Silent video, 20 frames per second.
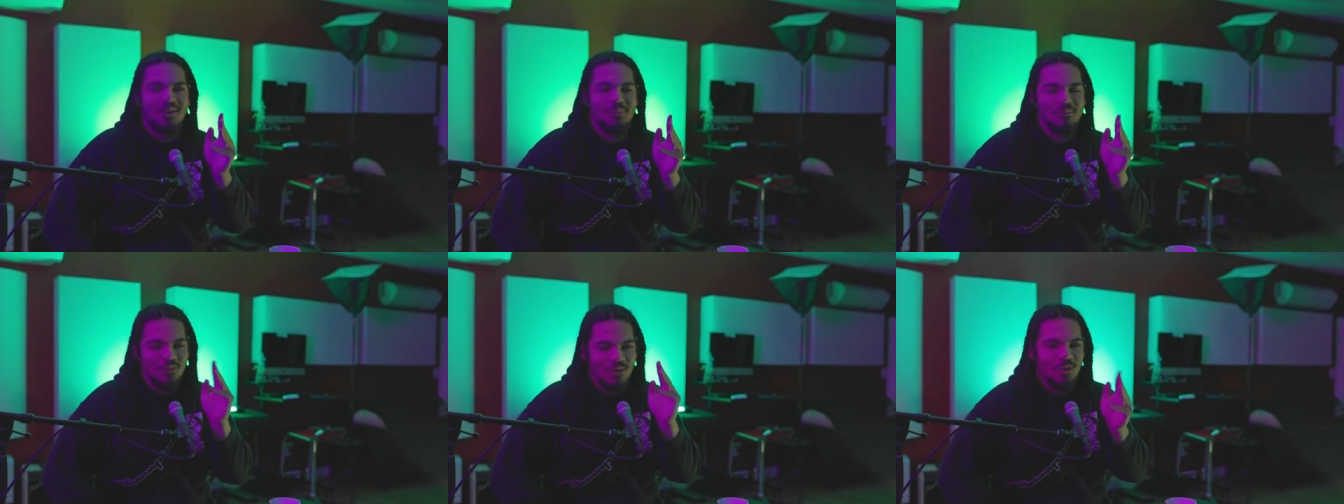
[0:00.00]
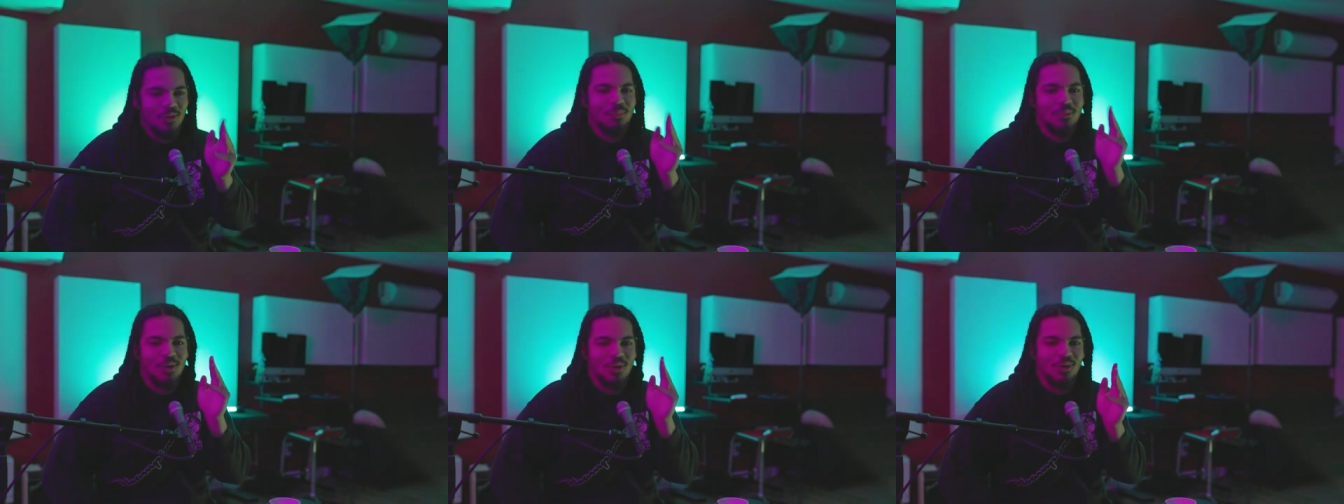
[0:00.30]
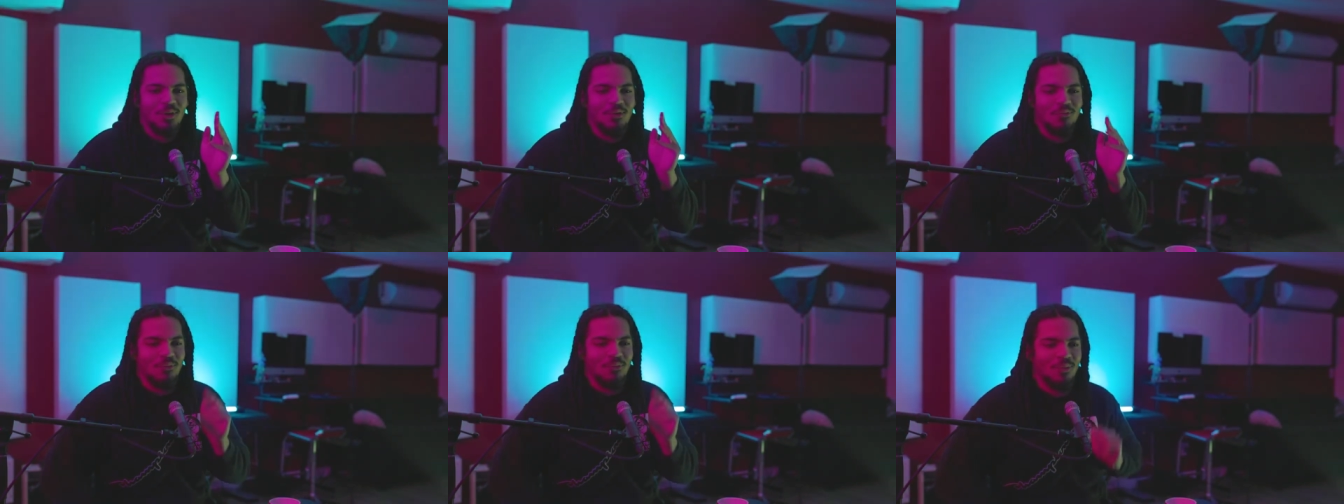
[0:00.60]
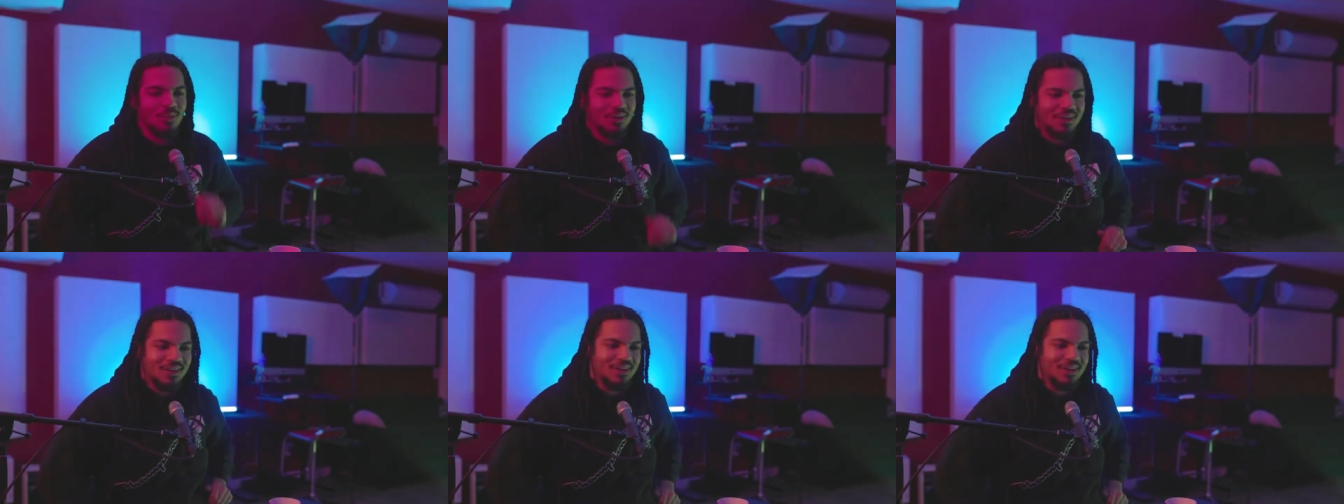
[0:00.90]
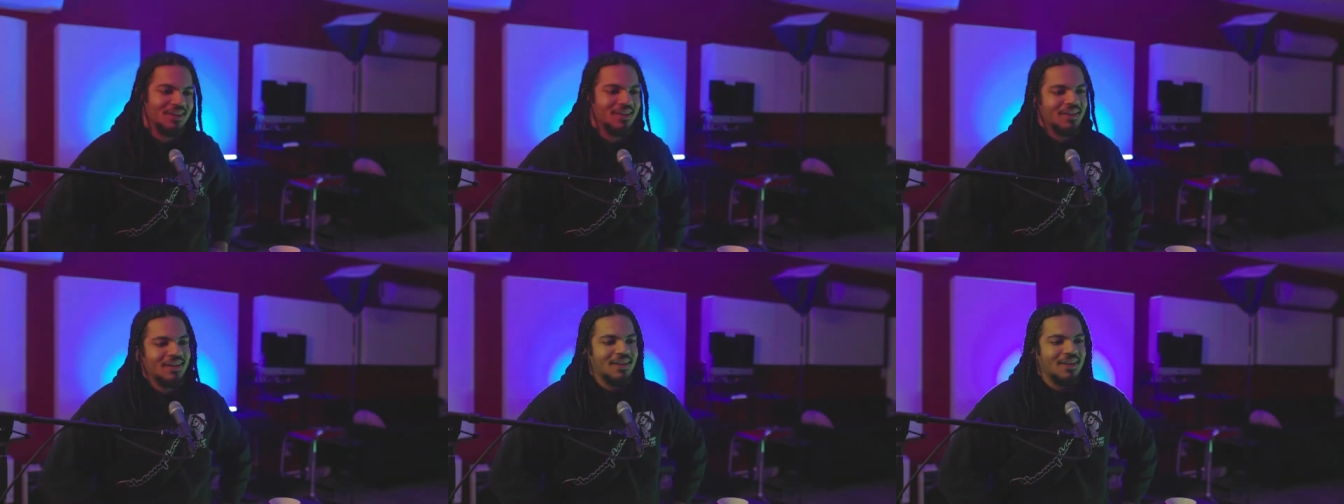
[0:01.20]
Real Marco 4D,
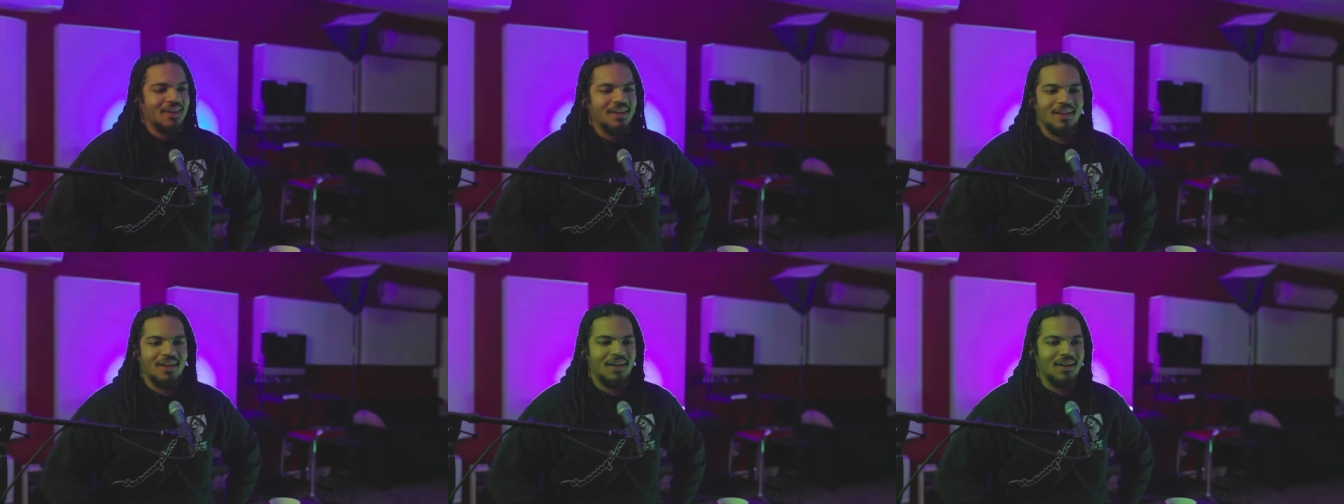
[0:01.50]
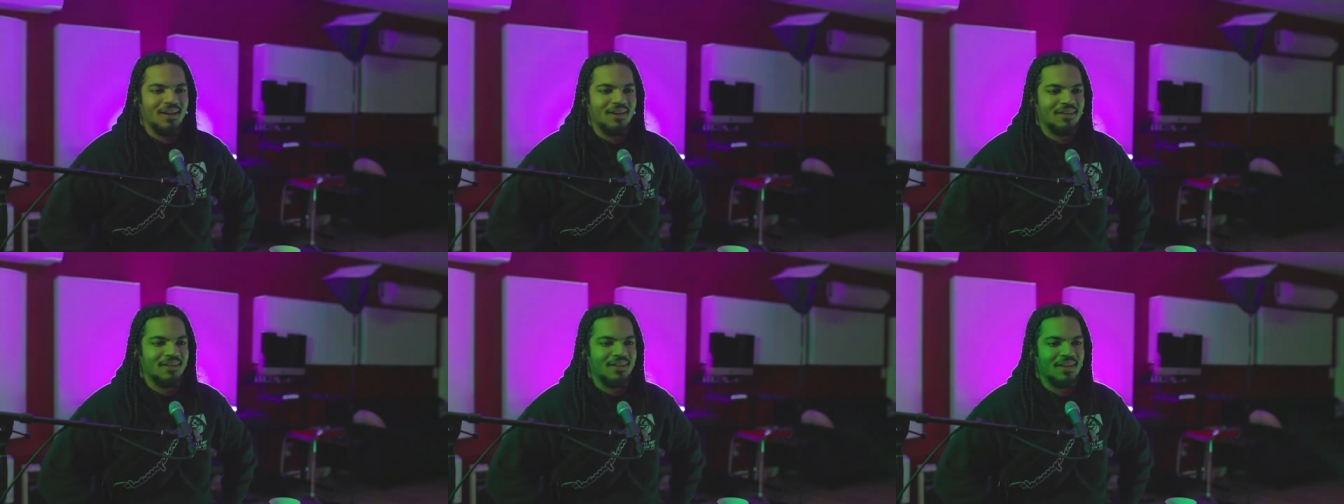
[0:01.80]
uh,